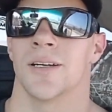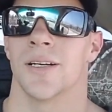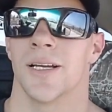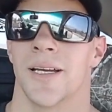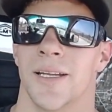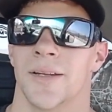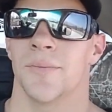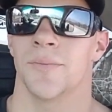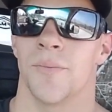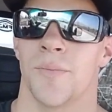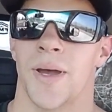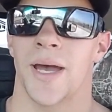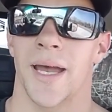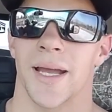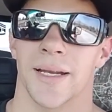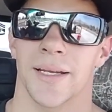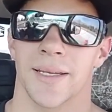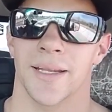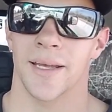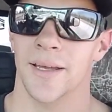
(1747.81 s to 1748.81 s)
heading
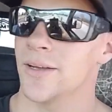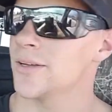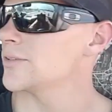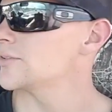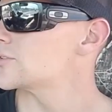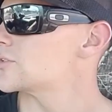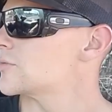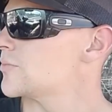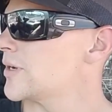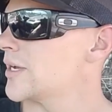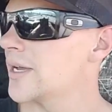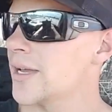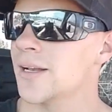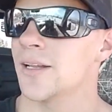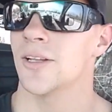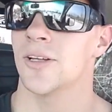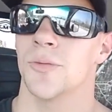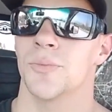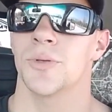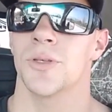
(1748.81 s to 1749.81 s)
back down to my
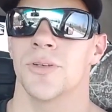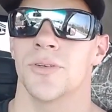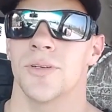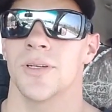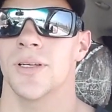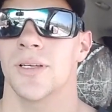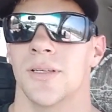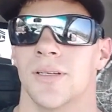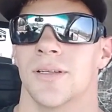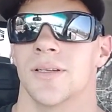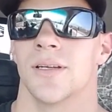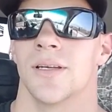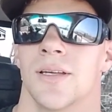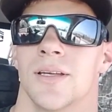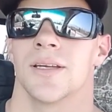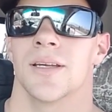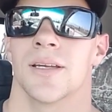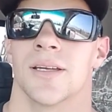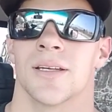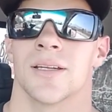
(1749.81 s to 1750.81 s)
antelope unit.
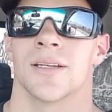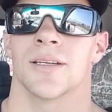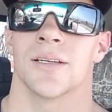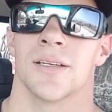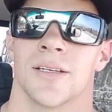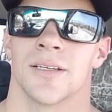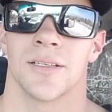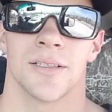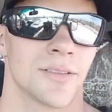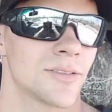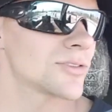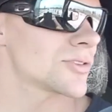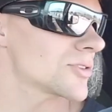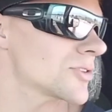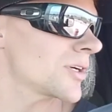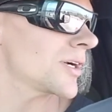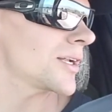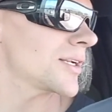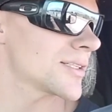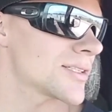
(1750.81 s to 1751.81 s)
Gonna
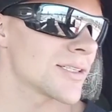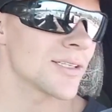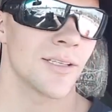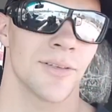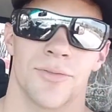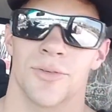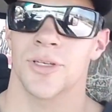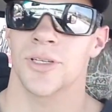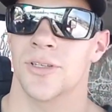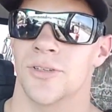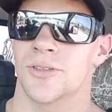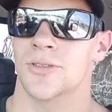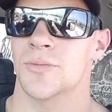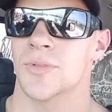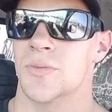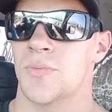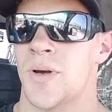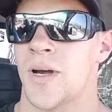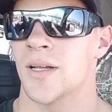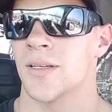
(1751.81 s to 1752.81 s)
try to see if we can do some
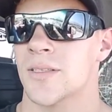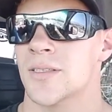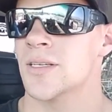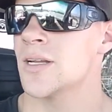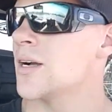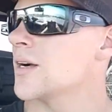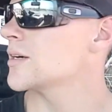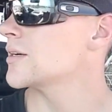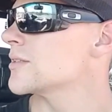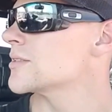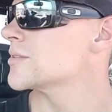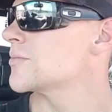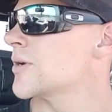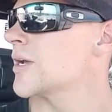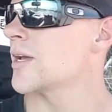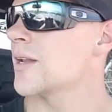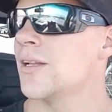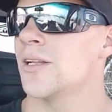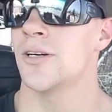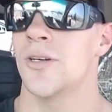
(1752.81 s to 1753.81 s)
spot and stalk on some
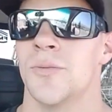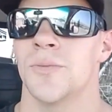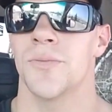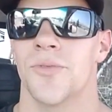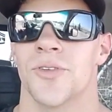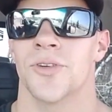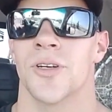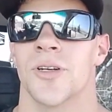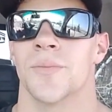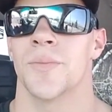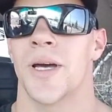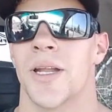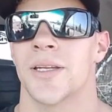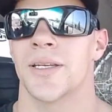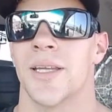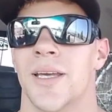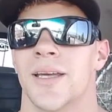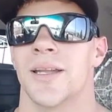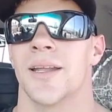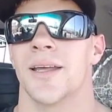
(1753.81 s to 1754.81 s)
antelope for about a
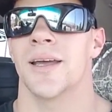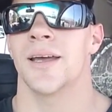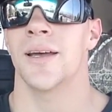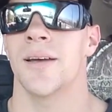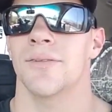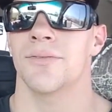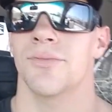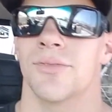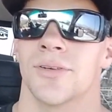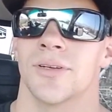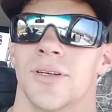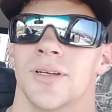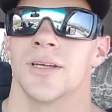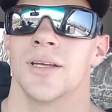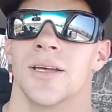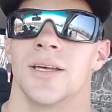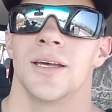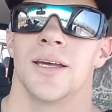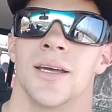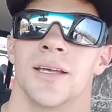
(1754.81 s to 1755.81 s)
day and a half.
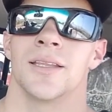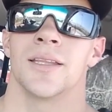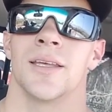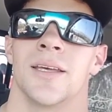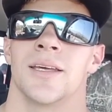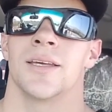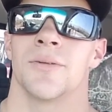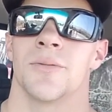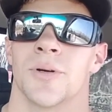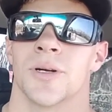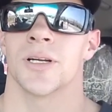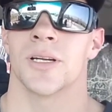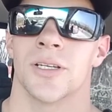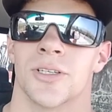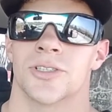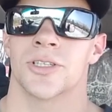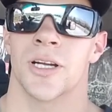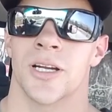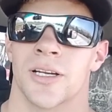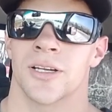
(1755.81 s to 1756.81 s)
And then we're gonna
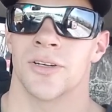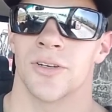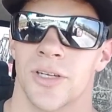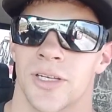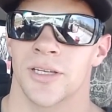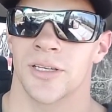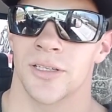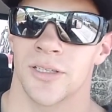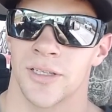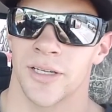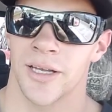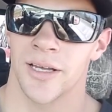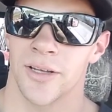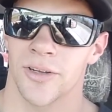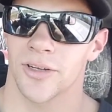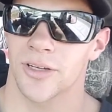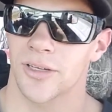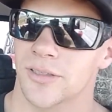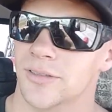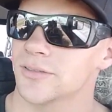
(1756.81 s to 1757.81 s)
try to go kill an elk
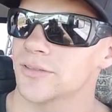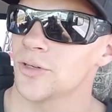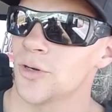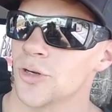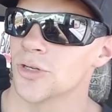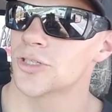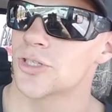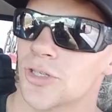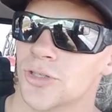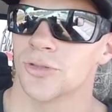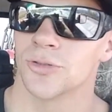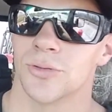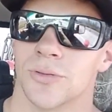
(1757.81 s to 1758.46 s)
or two